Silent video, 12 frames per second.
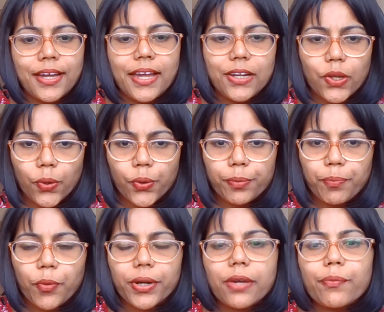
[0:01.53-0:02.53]
Hello, good
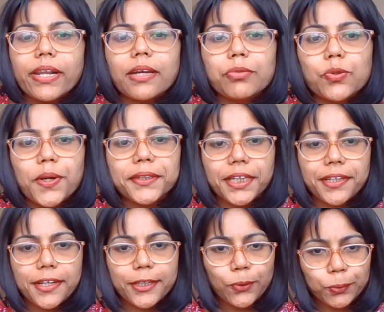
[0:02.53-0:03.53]
morning. Welcome to our
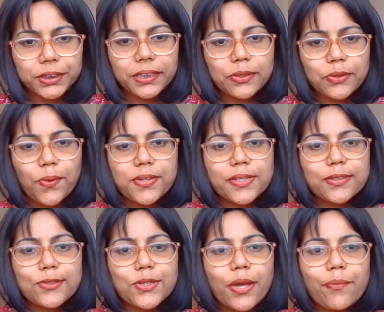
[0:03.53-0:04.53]
channel Yushi Talks and
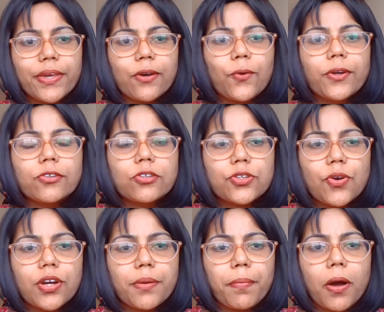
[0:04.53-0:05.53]
today we are going to talk
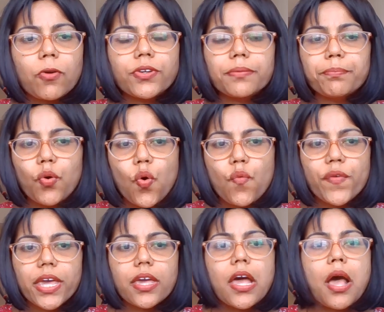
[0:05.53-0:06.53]
about a
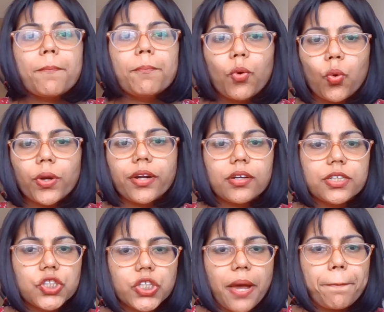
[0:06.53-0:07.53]
movie Born a
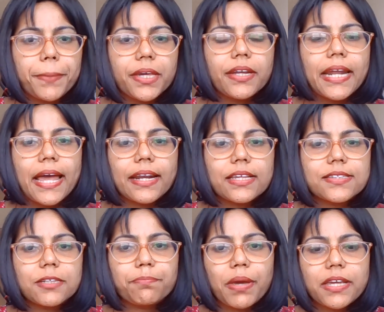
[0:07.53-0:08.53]
Champion and is
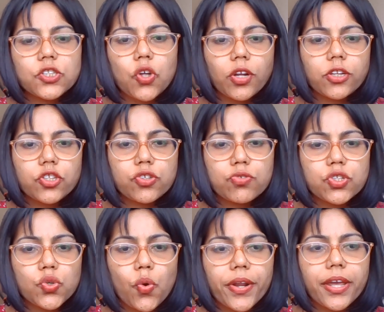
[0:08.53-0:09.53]
it based on a true
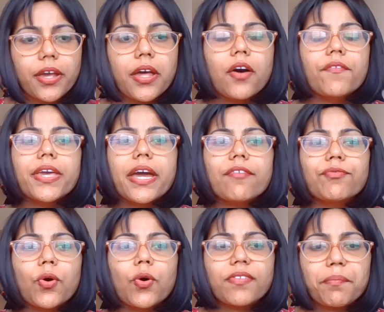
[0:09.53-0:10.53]
story? We have
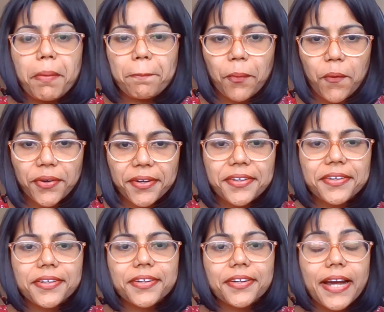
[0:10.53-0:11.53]
got some important
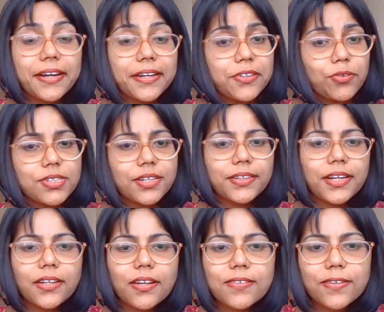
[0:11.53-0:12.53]
uh, and interesting
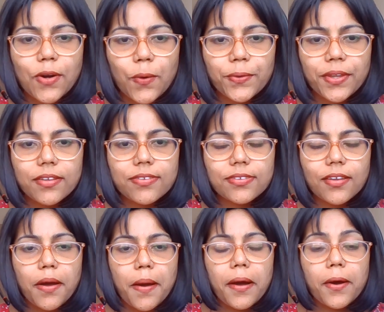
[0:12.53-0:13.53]
details around this
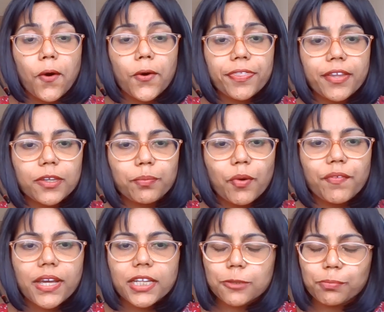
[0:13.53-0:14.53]
uh, on this movie
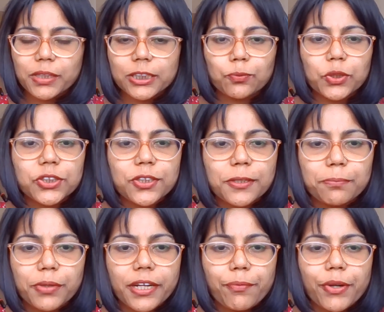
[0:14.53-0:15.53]
hence please watch the
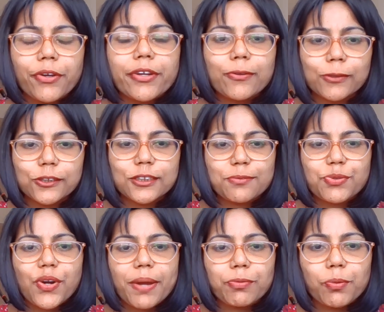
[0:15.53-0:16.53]
complete video and also
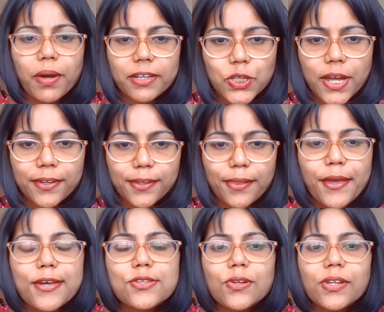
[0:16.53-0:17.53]
subscribe to my channel.
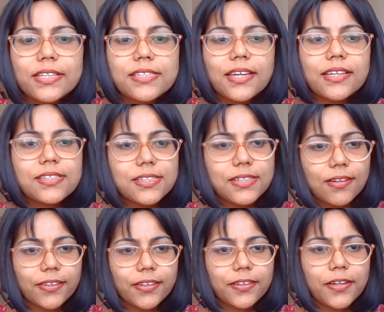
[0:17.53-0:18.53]
So let's get
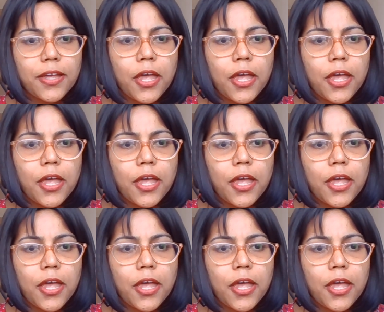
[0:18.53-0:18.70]
started.